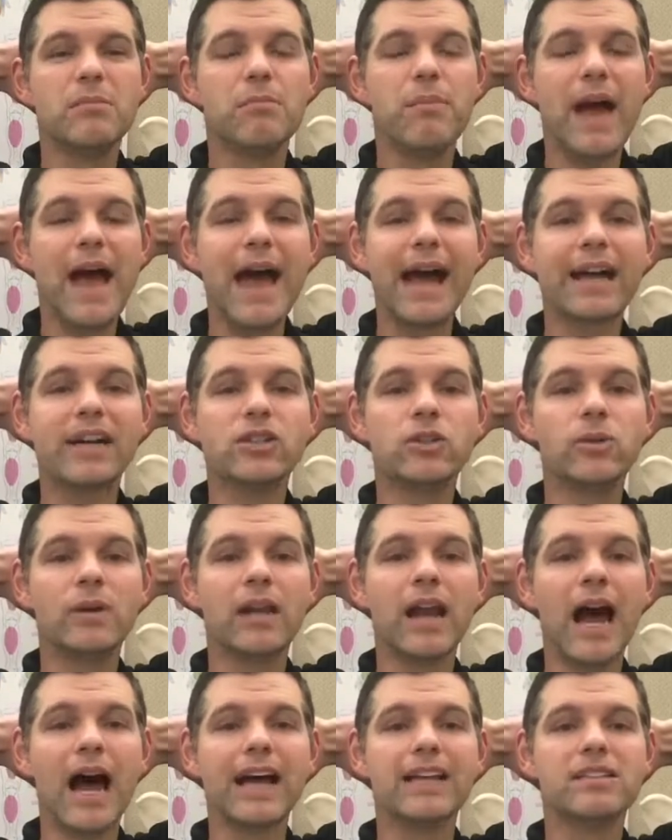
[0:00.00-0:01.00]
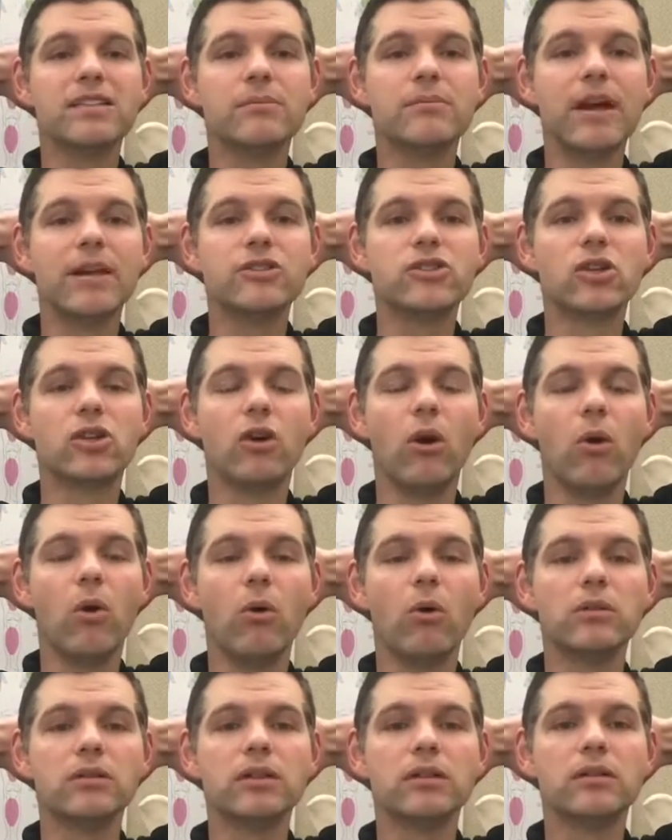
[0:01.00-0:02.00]
back and doing an isometric
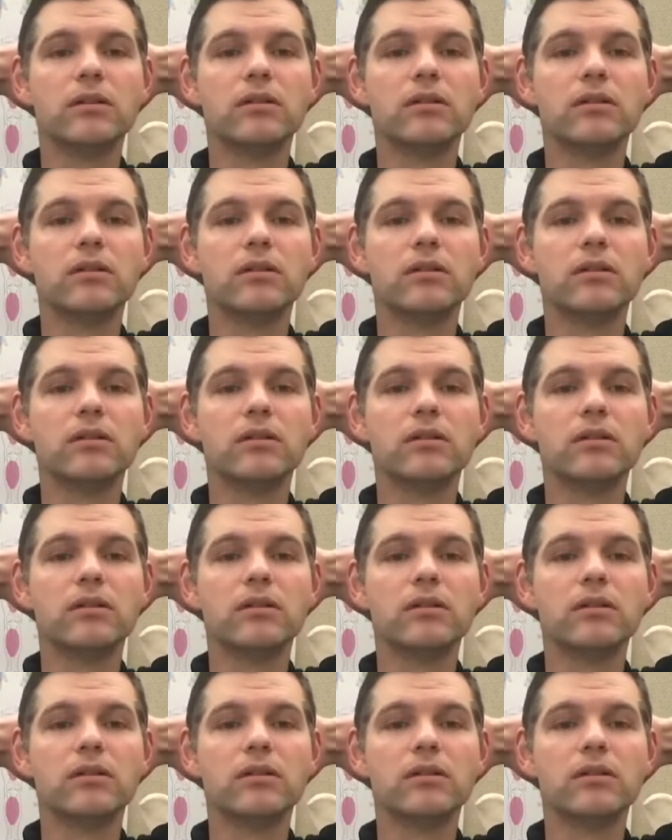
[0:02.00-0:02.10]
hold